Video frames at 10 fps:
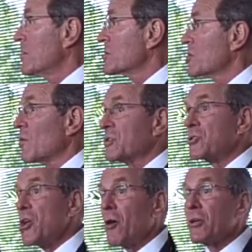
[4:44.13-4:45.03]
So it's
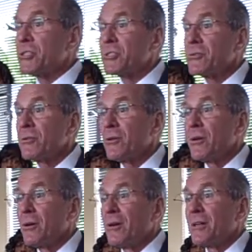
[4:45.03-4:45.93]
notice,
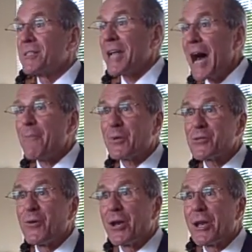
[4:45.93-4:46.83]
it's an
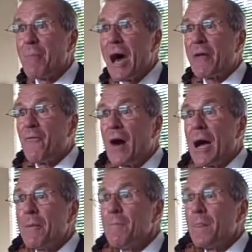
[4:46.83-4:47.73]
opportunity to modify,